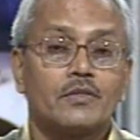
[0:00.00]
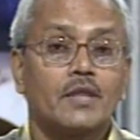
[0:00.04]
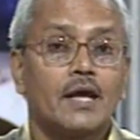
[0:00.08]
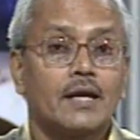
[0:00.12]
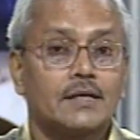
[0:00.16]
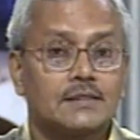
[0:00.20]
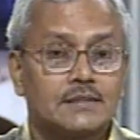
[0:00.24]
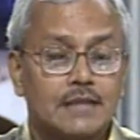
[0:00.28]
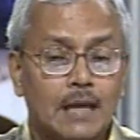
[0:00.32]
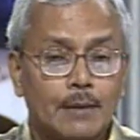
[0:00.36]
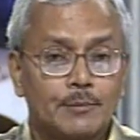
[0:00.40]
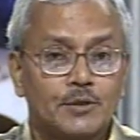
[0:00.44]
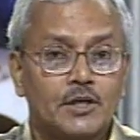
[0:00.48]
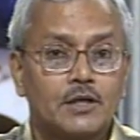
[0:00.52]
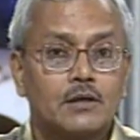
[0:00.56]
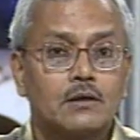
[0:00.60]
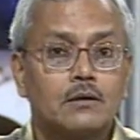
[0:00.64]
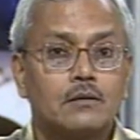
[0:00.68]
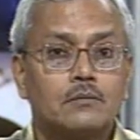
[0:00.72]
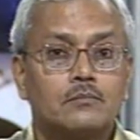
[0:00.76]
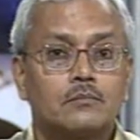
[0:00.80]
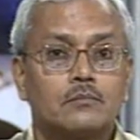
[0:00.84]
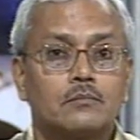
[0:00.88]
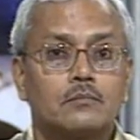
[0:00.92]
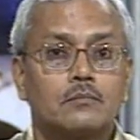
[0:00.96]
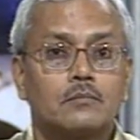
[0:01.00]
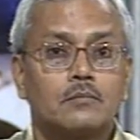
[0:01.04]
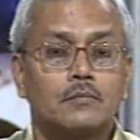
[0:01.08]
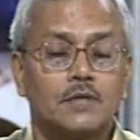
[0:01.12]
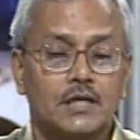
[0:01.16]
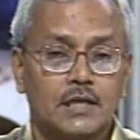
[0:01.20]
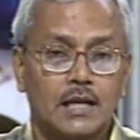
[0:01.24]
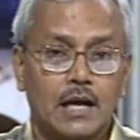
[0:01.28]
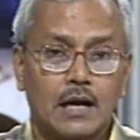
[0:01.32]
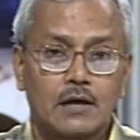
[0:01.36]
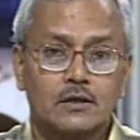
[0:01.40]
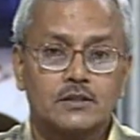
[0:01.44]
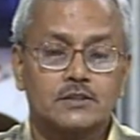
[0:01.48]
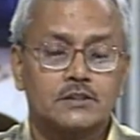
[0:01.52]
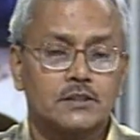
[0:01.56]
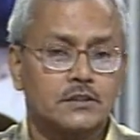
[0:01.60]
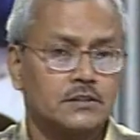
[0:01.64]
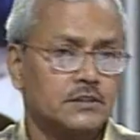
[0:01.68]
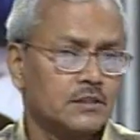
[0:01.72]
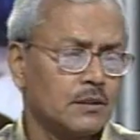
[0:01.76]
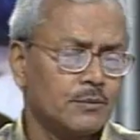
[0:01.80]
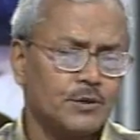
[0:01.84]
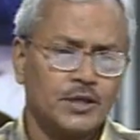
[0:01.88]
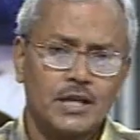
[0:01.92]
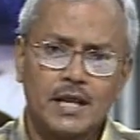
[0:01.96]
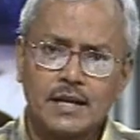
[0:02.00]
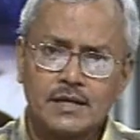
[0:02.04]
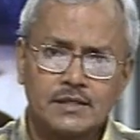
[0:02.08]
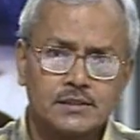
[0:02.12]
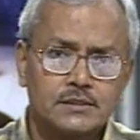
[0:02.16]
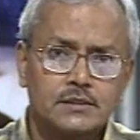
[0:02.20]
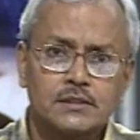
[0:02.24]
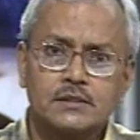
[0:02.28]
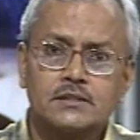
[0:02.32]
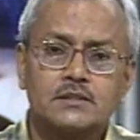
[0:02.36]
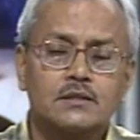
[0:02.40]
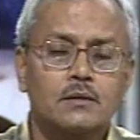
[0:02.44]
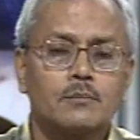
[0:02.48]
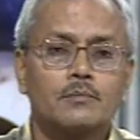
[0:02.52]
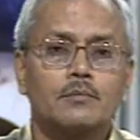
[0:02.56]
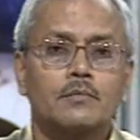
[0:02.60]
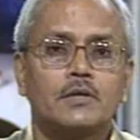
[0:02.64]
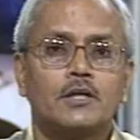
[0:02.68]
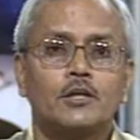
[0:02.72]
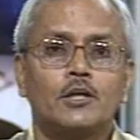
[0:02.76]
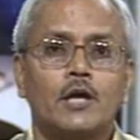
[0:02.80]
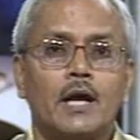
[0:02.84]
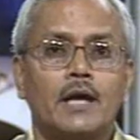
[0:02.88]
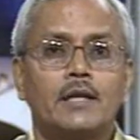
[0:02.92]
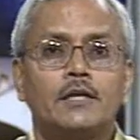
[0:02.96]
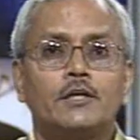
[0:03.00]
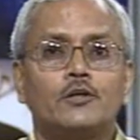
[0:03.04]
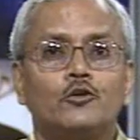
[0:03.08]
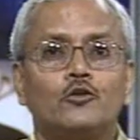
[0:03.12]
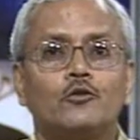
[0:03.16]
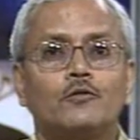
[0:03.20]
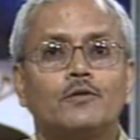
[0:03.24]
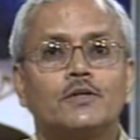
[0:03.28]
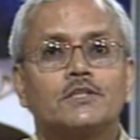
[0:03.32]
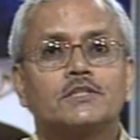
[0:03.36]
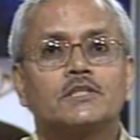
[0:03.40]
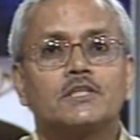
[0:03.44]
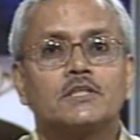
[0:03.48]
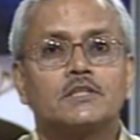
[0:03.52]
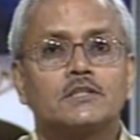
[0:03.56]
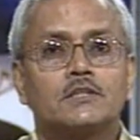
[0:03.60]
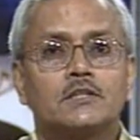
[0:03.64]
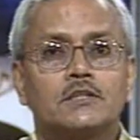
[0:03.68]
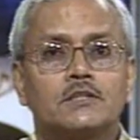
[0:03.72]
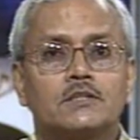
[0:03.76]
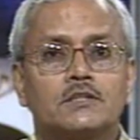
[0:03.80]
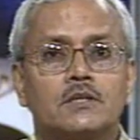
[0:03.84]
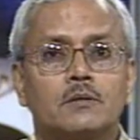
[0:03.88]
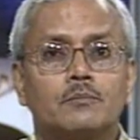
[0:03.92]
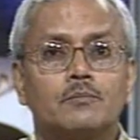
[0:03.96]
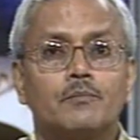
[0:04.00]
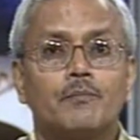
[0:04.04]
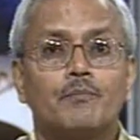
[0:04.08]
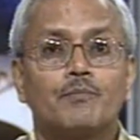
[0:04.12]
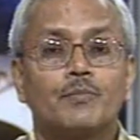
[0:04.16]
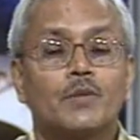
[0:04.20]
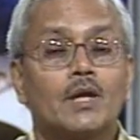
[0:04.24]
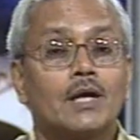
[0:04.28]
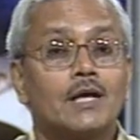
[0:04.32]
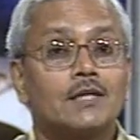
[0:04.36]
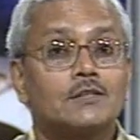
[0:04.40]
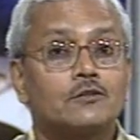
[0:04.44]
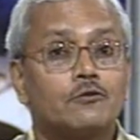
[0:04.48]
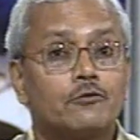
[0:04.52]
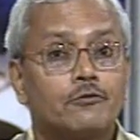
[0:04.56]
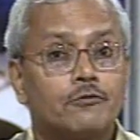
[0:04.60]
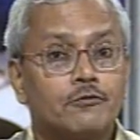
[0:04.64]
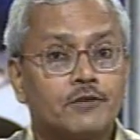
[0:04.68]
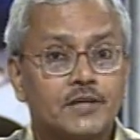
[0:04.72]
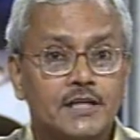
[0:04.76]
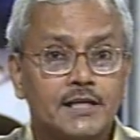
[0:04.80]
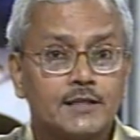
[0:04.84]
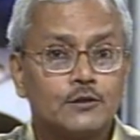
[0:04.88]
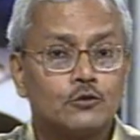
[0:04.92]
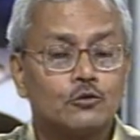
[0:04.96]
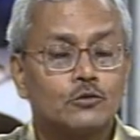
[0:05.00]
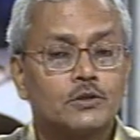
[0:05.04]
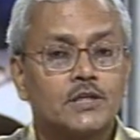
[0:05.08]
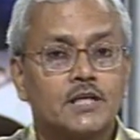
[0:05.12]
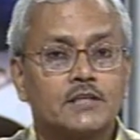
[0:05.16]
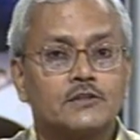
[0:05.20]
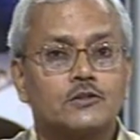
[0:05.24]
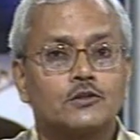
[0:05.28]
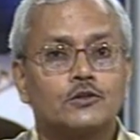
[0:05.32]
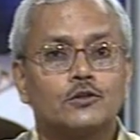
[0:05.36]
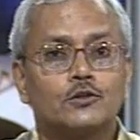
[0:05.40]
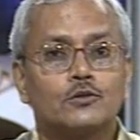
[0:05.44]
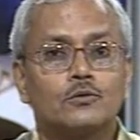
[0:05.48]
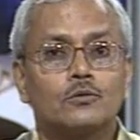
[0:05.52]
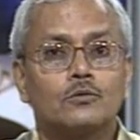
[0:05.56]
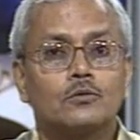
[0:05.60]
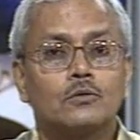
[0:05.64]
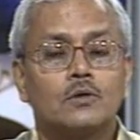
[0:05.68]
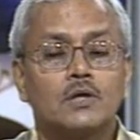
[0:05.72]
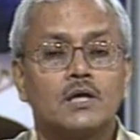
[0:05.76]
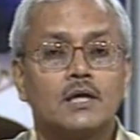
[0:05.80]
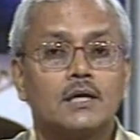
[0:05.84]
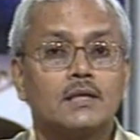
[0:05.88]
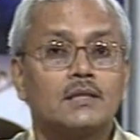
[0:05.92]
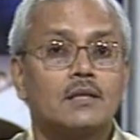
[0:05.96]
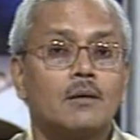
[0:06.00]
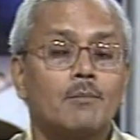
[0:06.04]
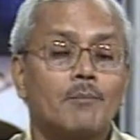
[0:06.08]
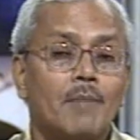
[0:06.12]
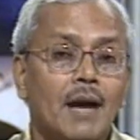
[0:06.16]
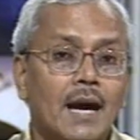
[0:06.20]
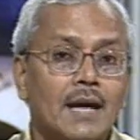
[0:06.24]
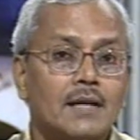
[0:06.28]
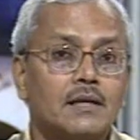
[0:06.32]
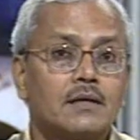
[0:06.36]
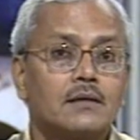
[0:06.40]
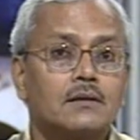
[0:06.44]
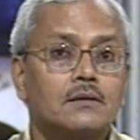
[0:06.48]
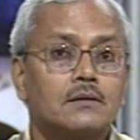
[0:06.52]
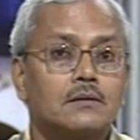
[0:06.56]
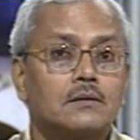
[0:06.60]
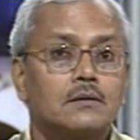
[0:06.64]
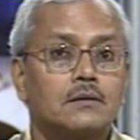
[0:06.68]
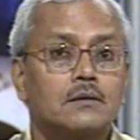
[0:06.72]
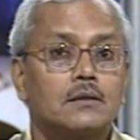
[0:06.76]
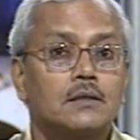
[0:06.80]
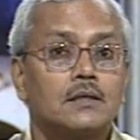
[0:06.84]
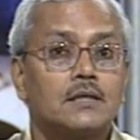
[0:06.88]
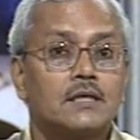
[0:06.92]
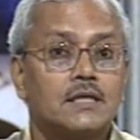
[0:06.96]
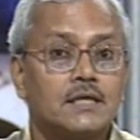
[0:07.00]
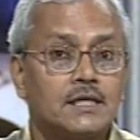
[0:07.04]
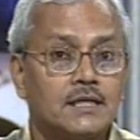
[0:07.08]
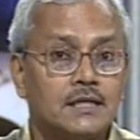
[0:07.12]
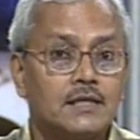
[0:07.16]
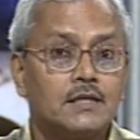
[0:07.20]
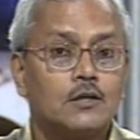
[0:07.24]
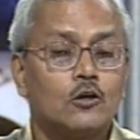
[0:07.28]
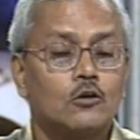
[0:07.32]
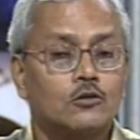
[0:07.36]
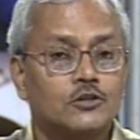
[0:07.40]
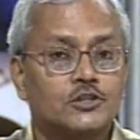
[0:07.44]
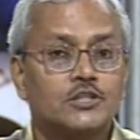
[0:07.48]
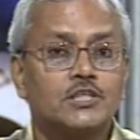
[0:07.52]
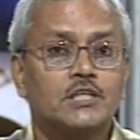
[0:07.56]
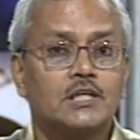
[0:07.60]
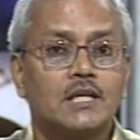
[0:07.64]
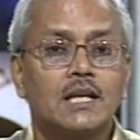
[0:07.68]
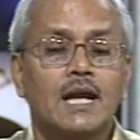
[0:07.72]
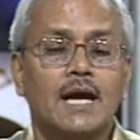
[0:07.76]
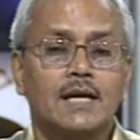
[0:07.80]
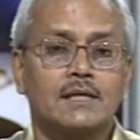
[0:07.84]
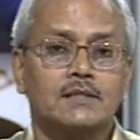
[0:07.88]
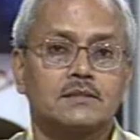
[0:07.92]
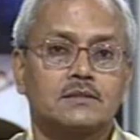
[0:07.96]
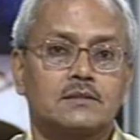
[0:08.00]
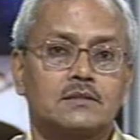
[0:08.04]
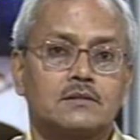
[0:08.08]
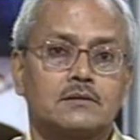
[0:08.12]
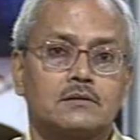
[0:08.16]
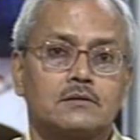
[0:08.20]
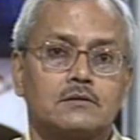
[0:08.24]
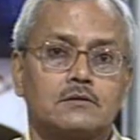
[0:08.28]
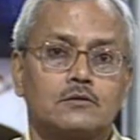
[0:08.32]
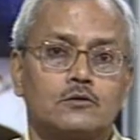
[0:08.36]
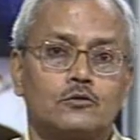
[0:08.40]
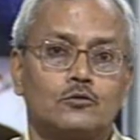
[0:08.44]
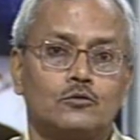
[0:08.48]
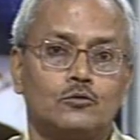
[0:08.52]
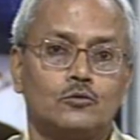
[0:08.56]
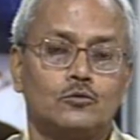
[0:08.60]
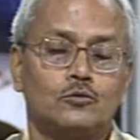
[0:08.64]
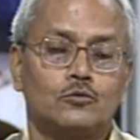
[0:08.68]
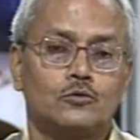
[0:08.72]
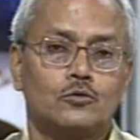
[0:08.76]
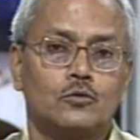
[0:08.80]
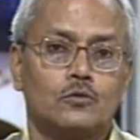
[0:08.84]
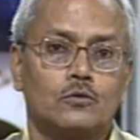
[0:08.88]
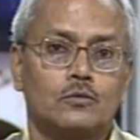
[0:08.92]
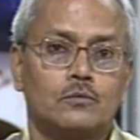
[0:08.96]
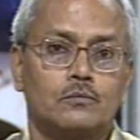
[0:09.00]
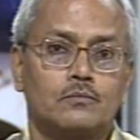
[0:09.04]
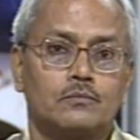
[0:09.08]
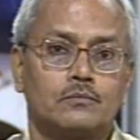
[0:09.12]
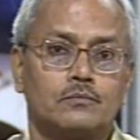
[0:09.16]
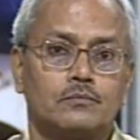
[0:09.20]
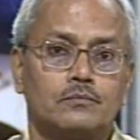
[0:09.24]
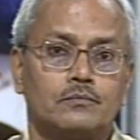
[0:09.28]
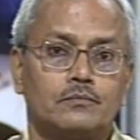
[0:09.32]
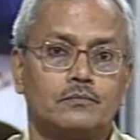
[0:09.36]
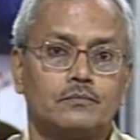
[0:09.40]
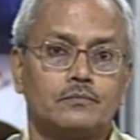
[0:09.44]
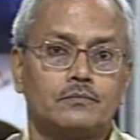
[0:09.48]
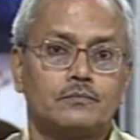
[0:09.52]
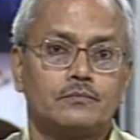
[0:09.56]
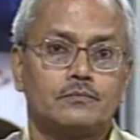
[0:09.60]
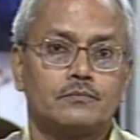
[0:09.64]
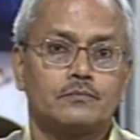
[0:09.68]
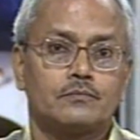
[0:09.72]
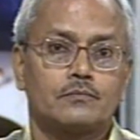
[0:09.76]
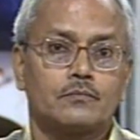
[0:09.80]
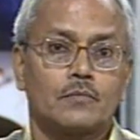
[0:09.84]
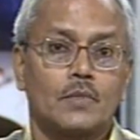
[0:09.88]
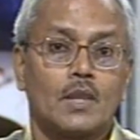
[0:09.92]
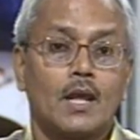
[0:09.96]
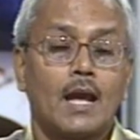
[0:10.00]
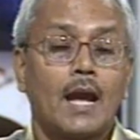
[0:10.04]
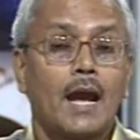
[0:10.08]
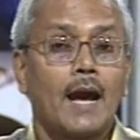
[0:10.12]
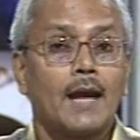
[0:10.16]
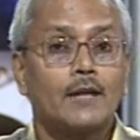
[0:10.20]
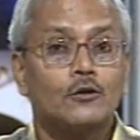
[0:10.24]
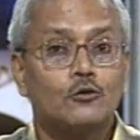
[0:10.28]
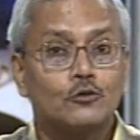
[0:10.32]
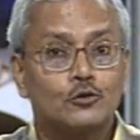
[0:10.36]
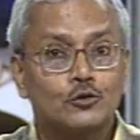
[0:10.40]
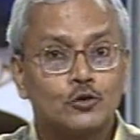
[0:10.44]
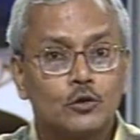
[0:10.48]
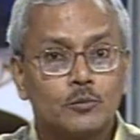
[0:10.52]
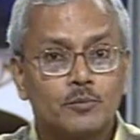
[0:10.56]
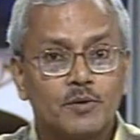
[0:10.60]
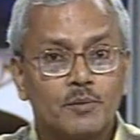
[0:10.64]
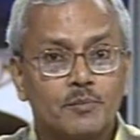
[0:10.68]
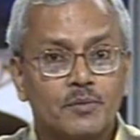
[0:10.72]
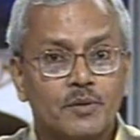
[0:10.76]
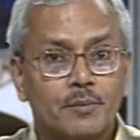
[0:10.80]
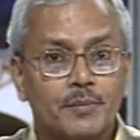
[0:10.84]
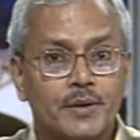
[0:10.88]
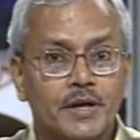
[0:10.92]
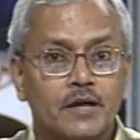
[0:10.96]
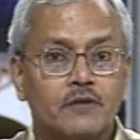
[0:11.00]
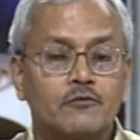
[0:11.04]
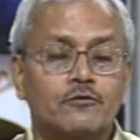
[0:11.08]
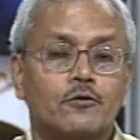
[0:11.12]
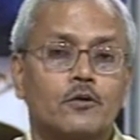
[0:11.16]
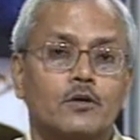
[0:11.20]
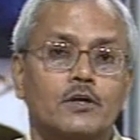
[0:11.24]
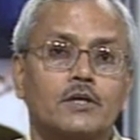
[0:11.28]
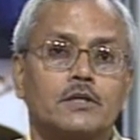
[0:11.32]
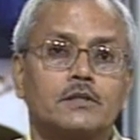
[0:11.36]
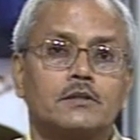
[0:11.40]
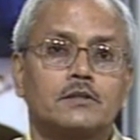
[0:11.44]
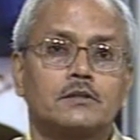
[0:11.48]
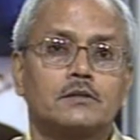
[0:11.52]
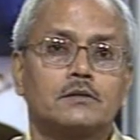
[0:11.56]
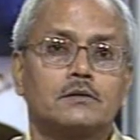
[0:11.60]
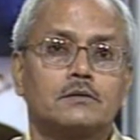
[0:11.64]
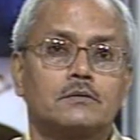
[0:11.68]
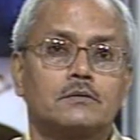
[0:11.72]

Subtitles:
The examiner in our system, in any university system, is free to test you in the manner he or she likes to do so, and you should be prepared for it.